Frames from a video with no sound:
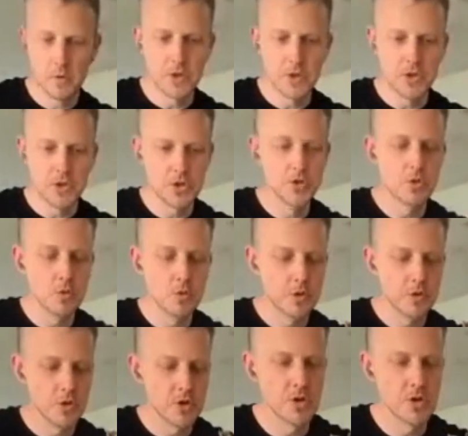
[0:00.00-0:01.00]
But with the tool,
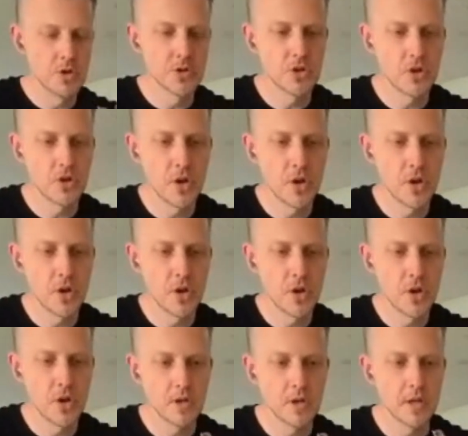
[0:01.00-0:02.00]
with the new design, it's
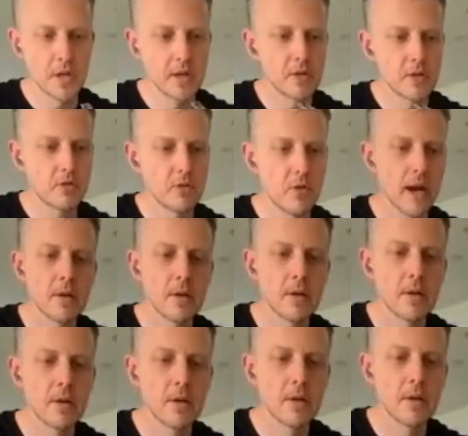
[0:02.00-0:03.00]
really great.
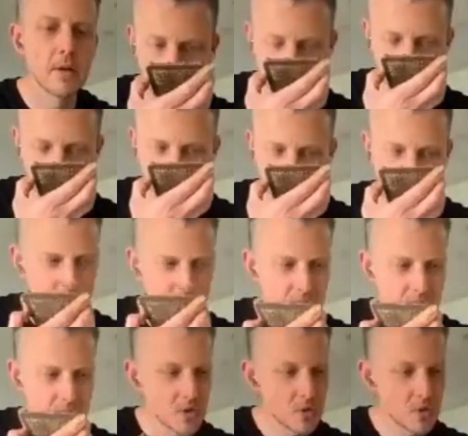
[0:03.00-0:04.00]

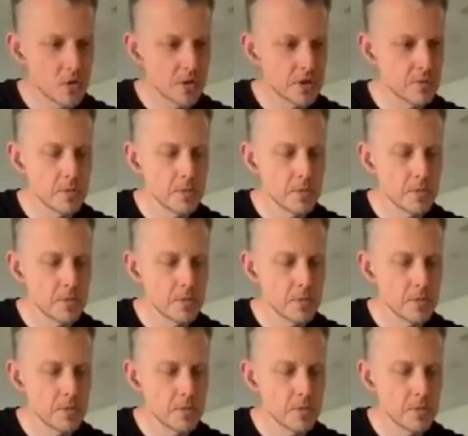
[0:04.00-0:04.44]
Oh, it